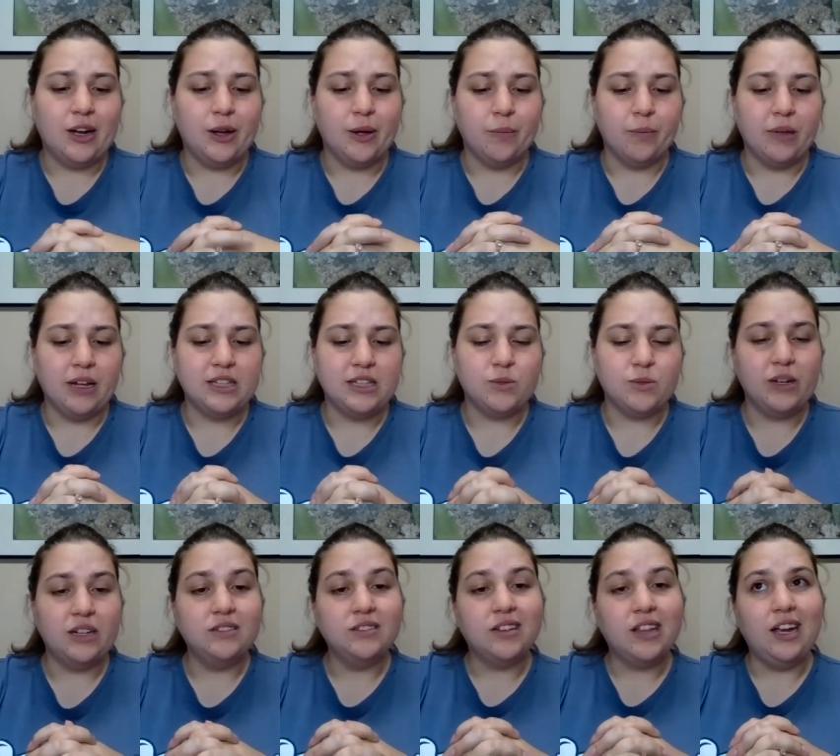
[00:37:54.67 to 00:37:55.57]
Um, it's
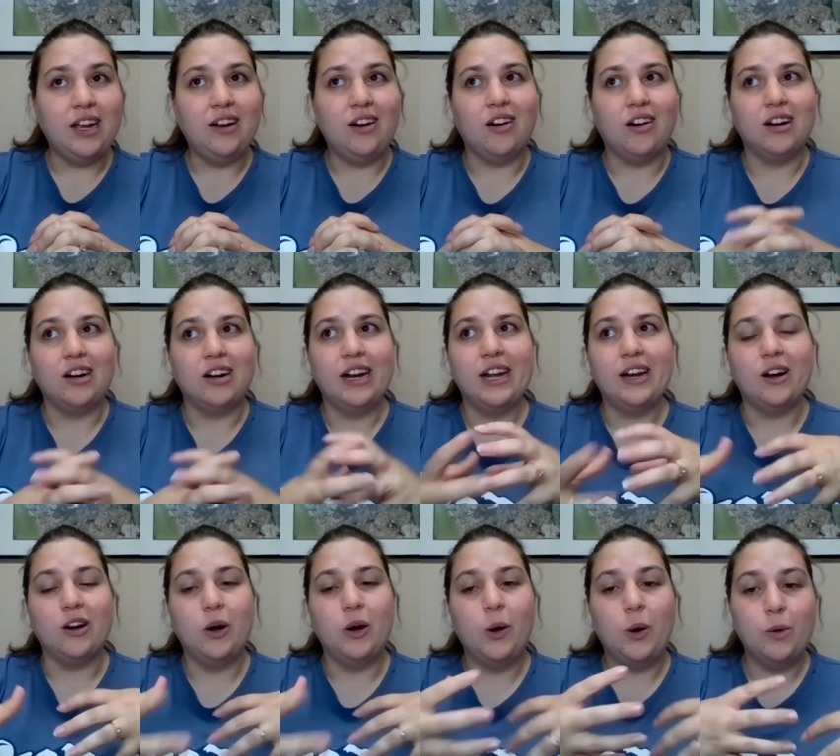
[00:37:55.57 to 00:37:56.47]
when they are in
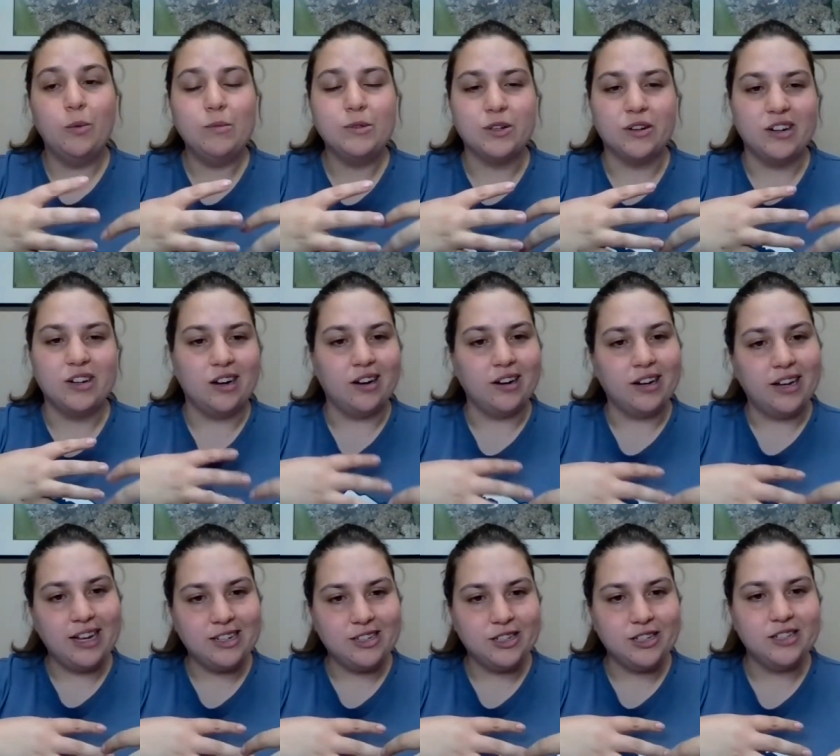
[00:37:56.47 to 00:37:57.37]
our homes or in our
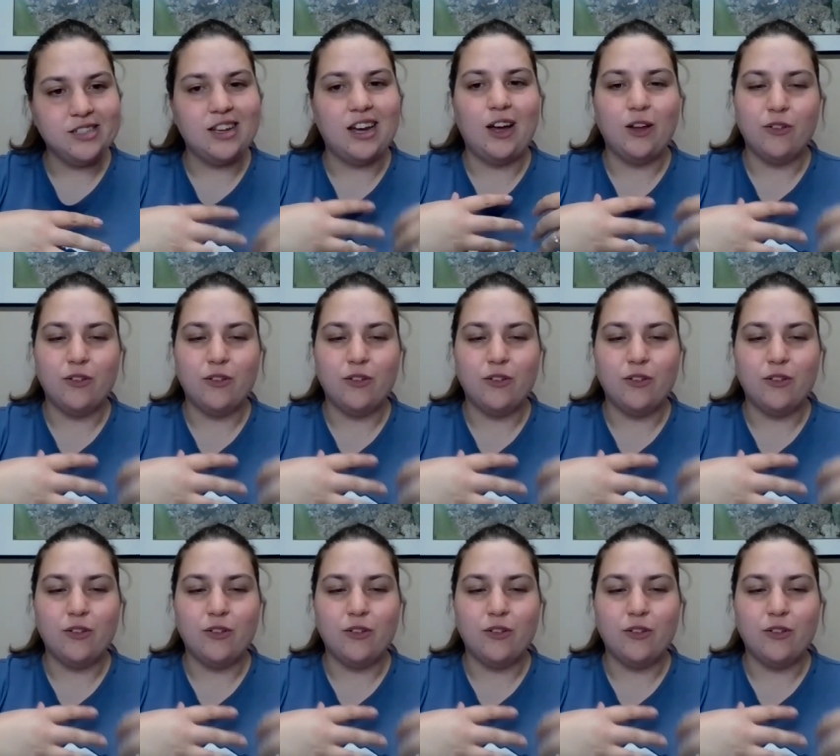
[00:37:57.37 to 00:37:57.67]
kitchens,